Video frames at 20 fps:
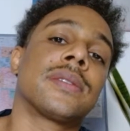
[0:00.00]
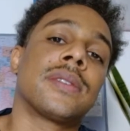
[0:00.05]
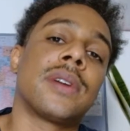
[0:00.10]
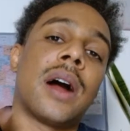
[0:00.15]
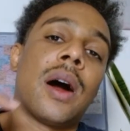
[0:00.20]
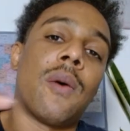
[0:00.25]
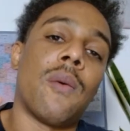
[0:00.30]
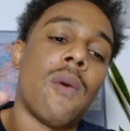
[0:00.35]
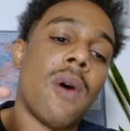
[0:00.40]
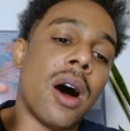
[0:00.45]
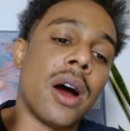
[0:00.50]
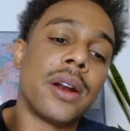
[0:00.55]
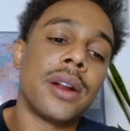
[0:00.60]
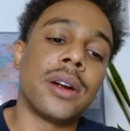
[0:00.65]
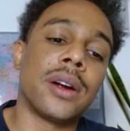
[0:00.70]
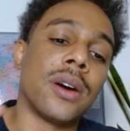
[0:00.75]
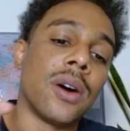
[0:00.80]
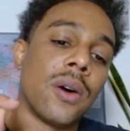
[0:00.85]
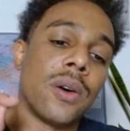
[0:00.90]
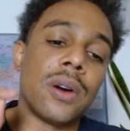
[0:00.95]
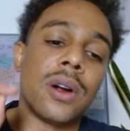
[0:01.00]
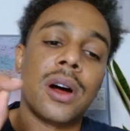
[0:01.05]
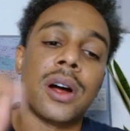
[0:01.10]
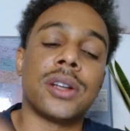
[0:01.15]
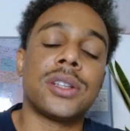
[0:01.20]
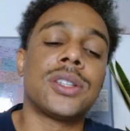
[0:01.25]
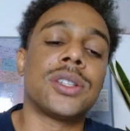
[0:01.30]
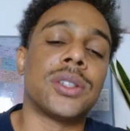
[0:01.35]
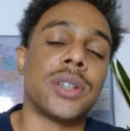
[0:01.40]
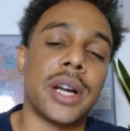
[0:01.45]
I want to go to
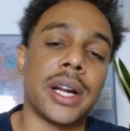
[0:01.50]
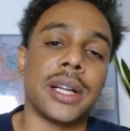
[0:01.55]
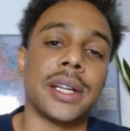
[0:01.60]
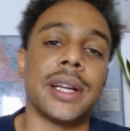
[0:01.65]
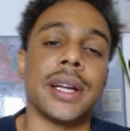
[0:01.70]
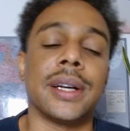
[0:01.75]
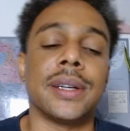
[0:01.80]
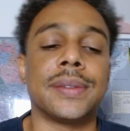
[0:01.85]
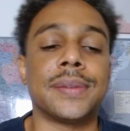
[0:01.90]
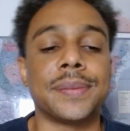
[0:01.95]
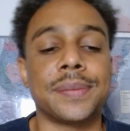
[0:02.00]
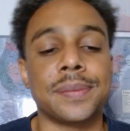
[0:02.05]
Australia.